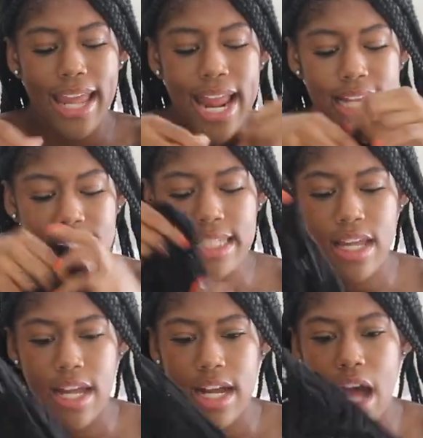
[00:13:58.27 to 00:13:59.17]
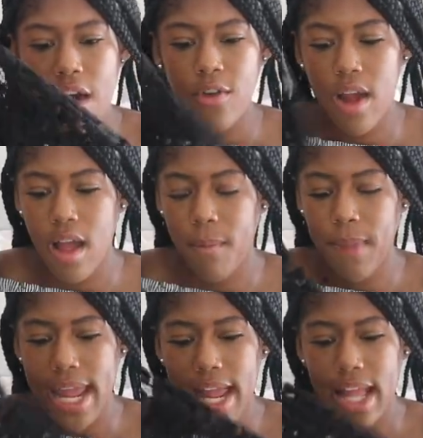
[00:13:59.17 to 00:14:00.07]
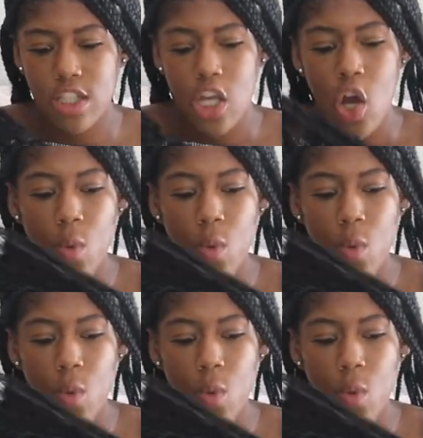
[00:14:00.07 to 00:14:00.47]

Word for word: lace cover up pants,